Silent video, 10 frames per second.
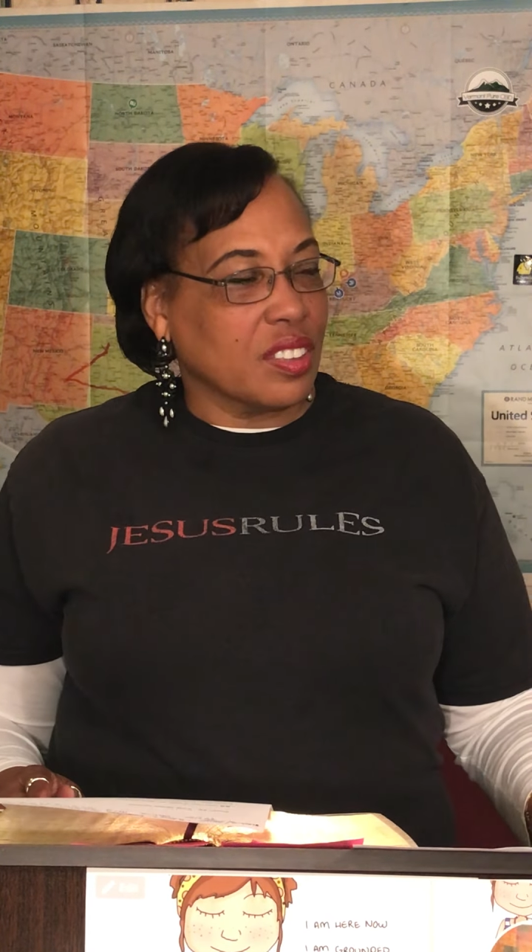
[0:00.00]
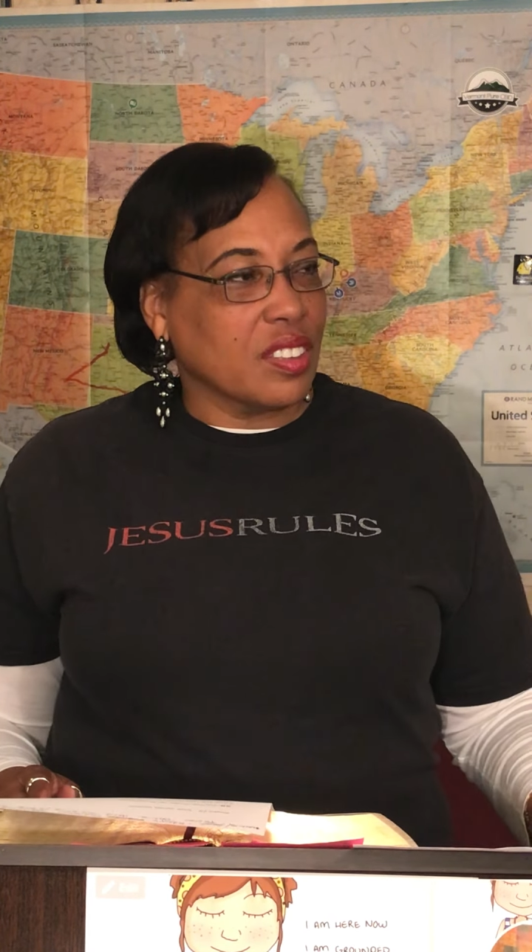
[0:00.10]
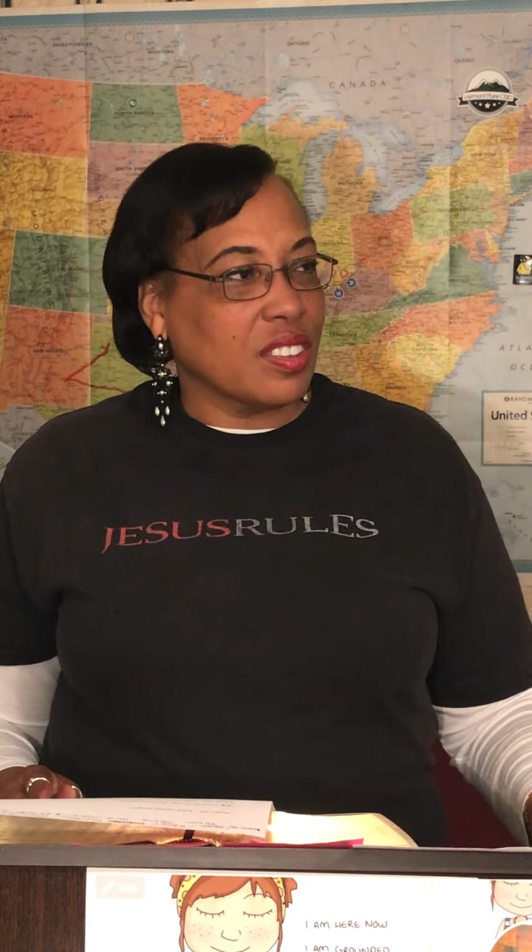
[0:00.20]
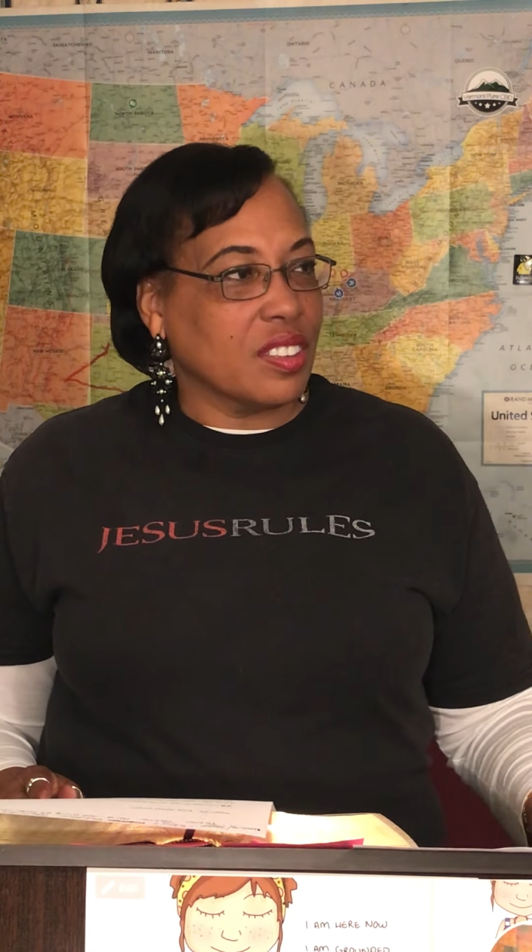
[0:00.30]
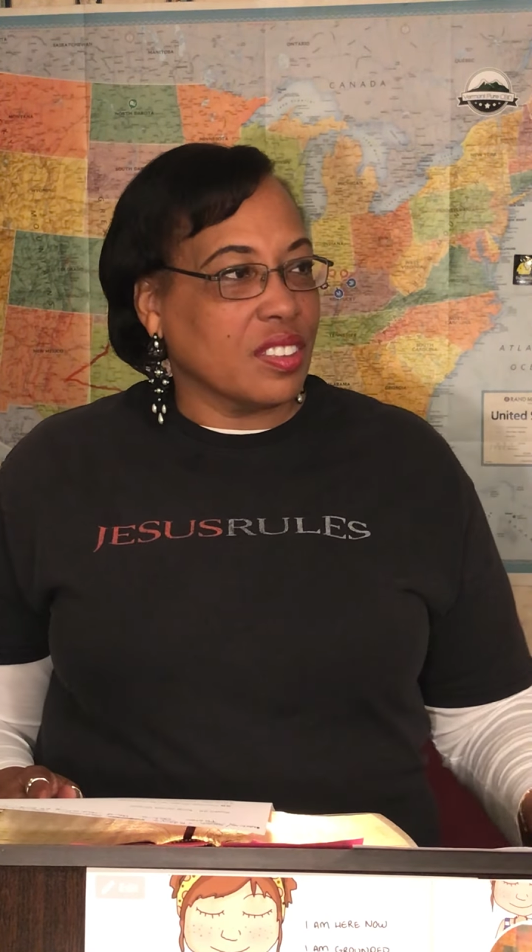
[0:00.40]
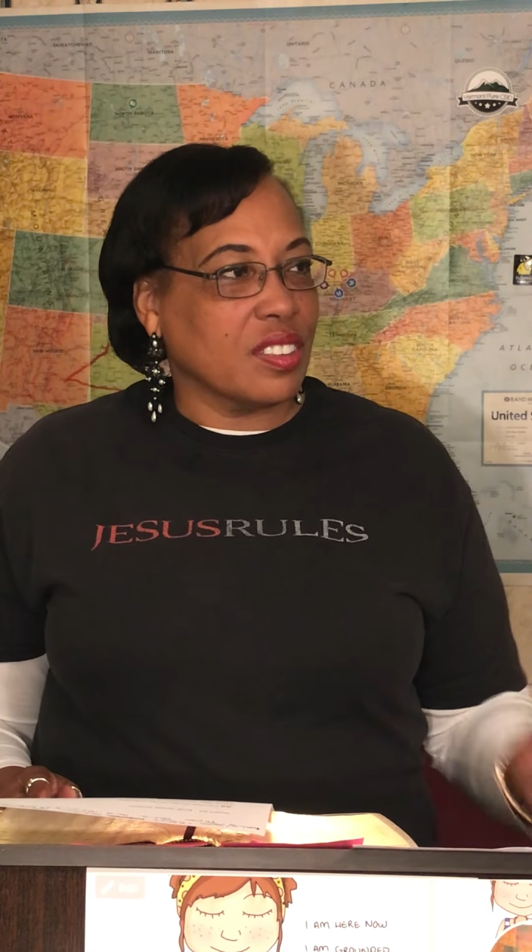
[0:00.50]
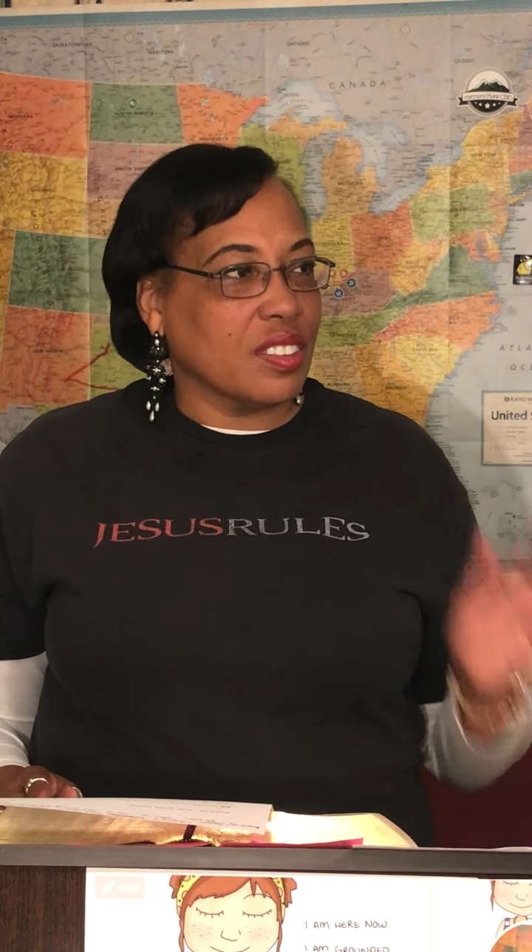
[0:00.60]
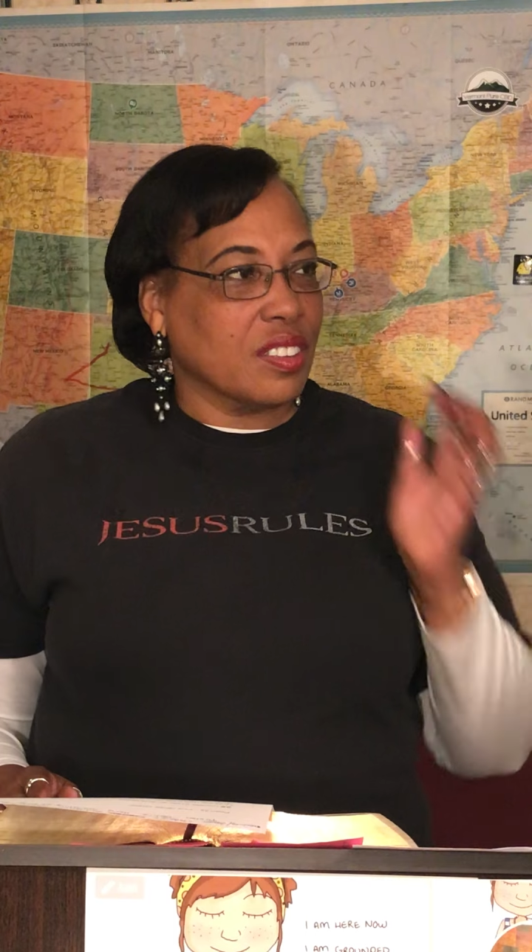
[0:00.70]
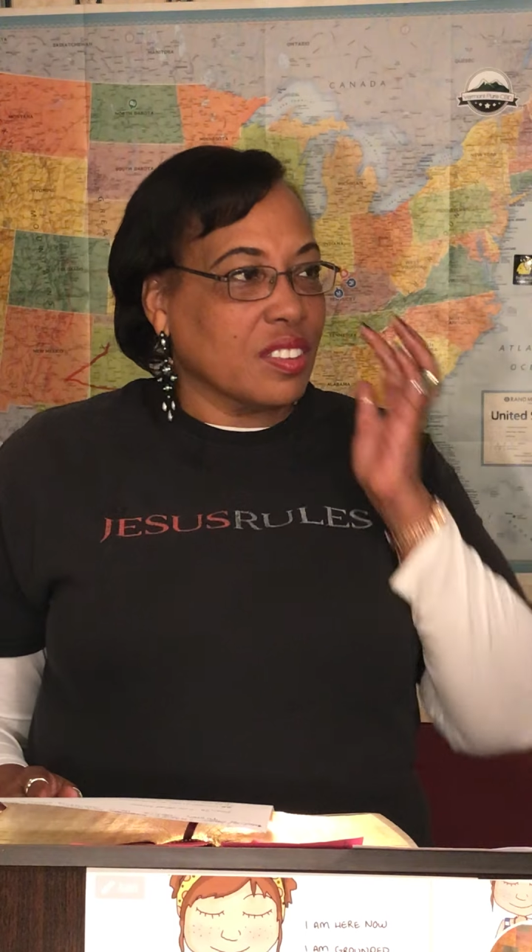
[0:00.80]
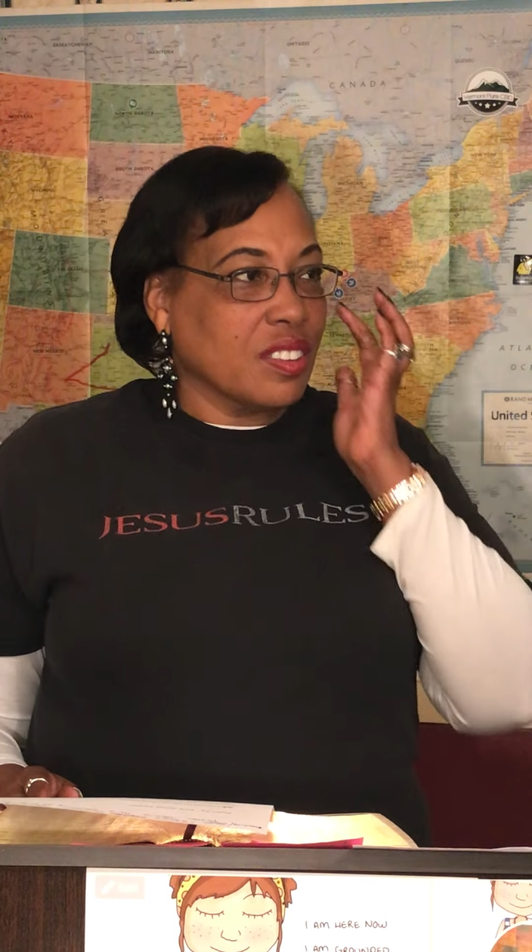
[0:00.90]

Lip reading: which is the beginning